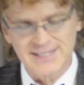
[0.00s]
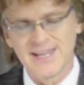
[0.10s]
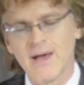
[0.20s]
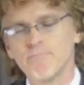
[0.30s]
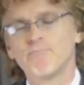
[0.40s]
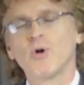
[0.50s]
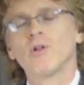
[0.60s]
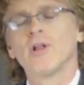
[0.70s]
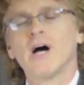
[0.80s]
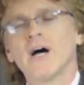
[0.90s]

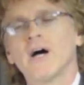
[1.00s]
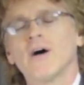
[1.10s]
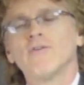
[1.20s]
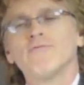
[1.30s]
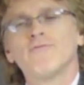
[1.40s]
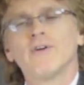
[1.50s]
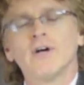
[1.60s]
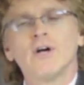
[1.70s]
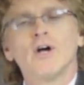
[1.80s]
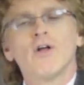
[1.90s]
temple of
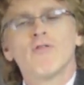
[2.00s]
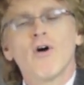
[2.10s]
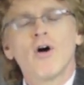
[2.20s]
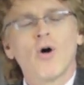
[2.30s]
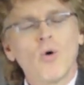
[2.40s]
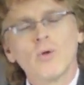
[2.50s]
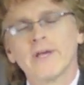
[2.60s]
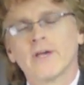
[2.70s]
the Holy